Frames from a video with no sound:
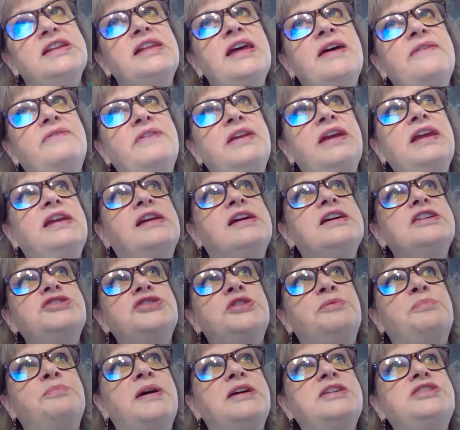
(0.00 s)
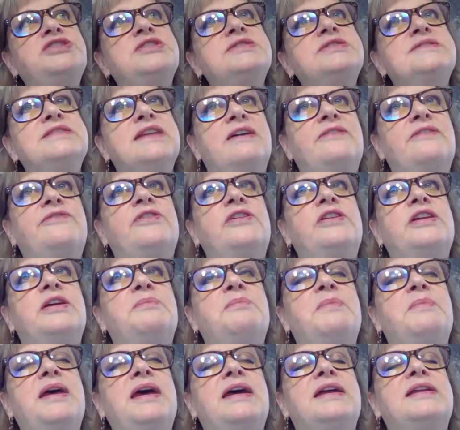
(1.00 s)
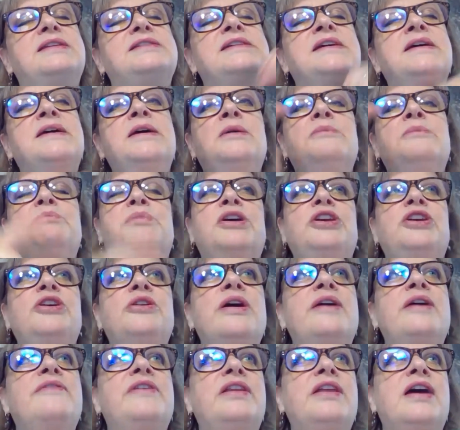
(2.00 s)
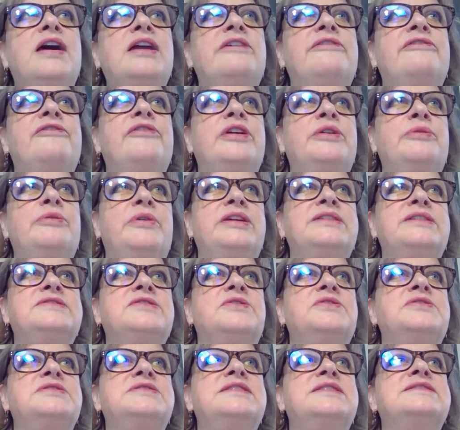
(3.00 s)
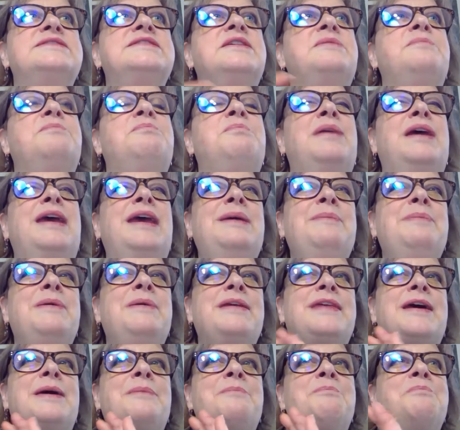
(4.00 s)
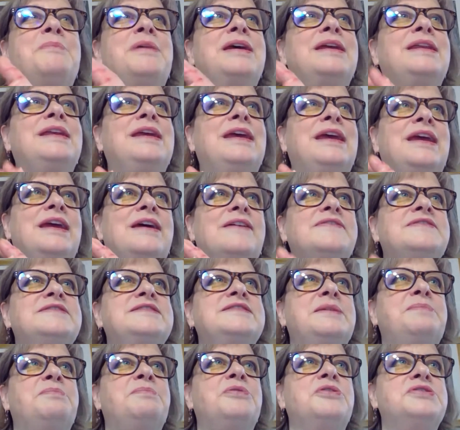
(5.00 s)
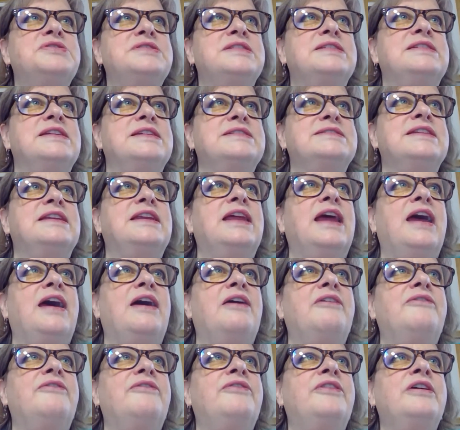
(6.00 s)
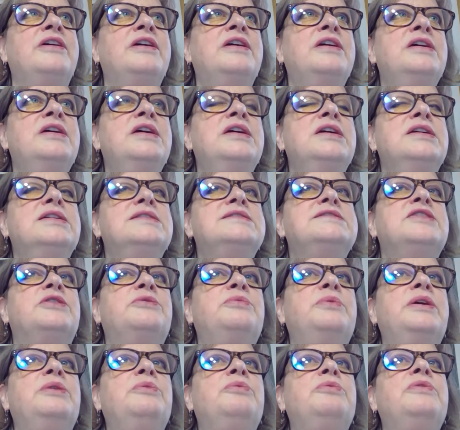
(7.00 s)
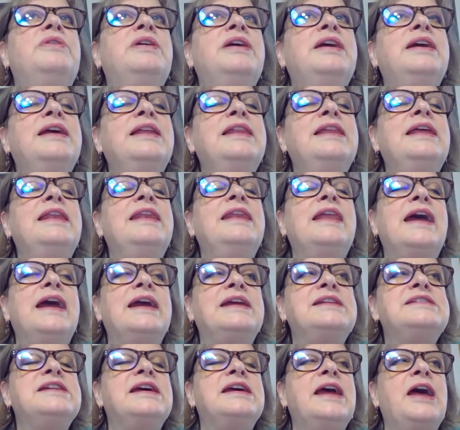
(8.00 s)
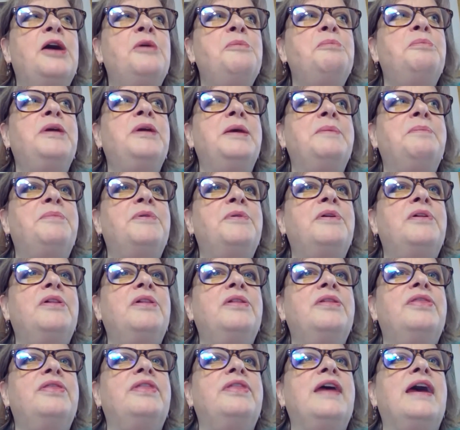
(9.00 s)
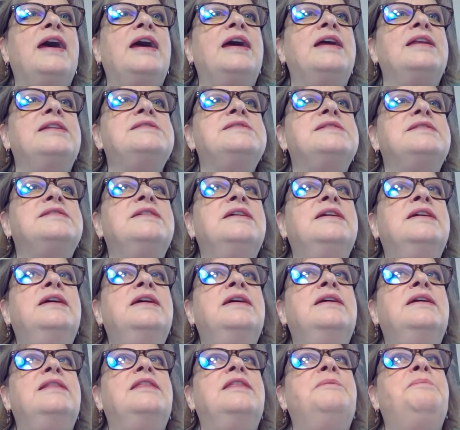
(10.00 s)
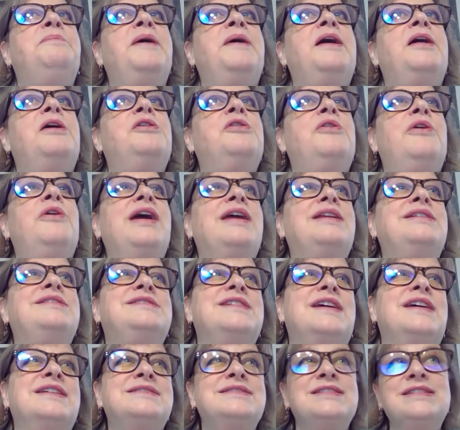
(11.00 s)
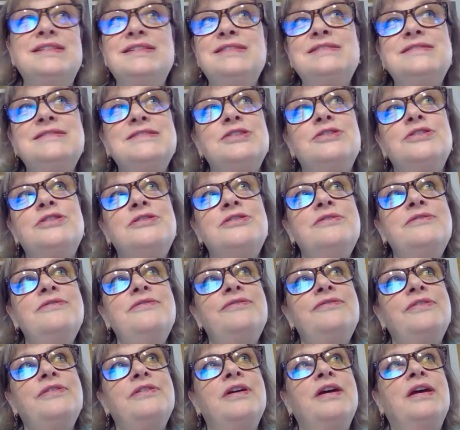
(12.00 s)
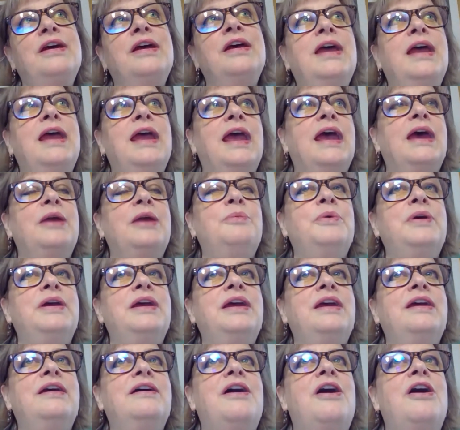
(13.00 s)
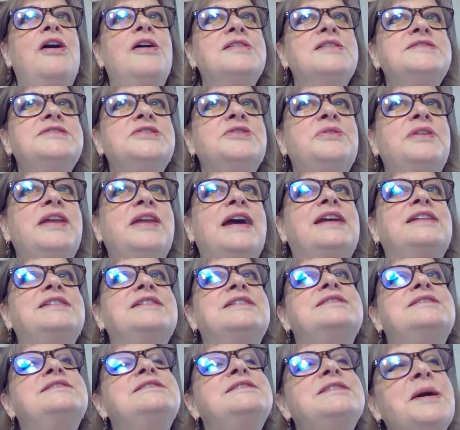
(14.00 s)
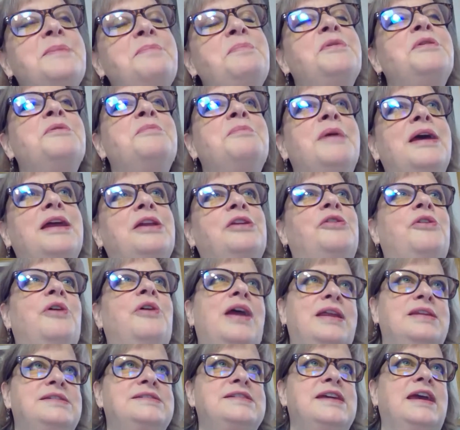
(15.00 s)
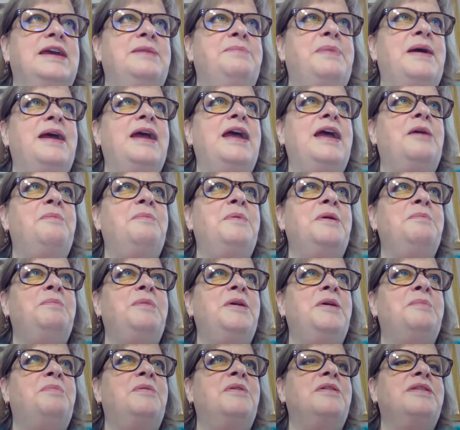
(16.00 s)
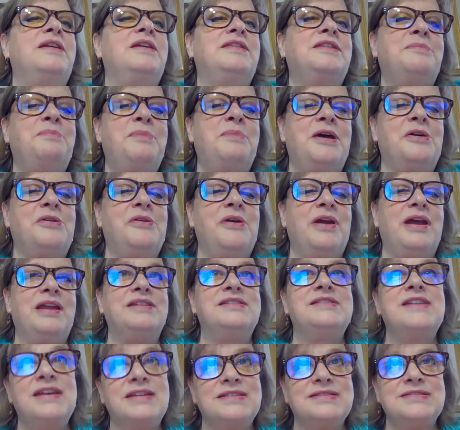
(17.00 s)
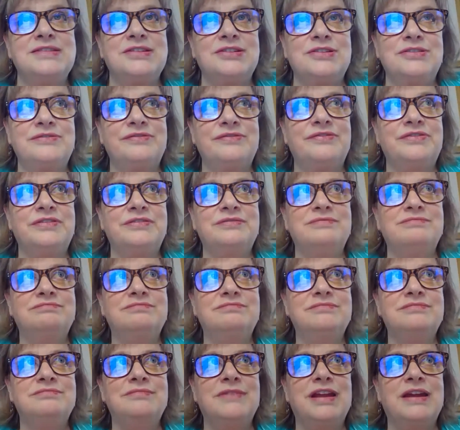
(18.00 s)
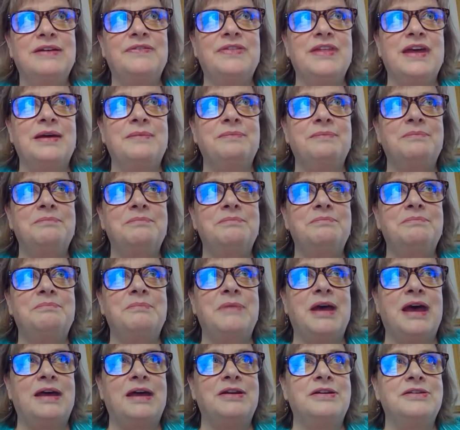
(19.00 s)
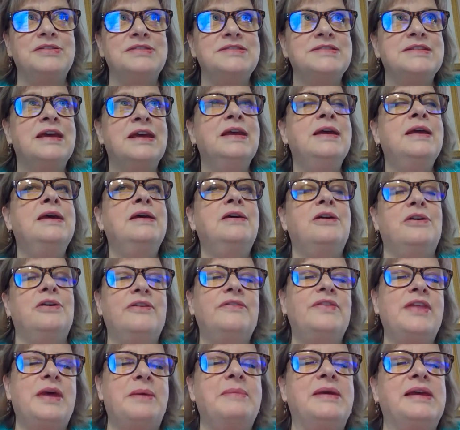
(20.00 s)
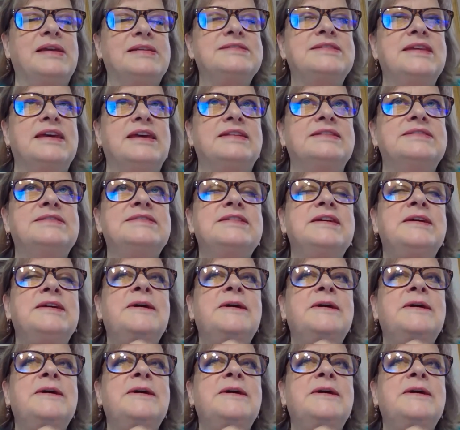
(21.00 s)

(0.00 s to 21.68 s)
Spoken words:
have need because your budget's not fully met, but you have a lot of free resources that maybe that mid EFC person doesn't have. So we really like to help people that the Pell Grant doesn't serve. And we also like to supplement grant aid by helping people that the Pell Grant does serve, if that matters, or if that makes sense.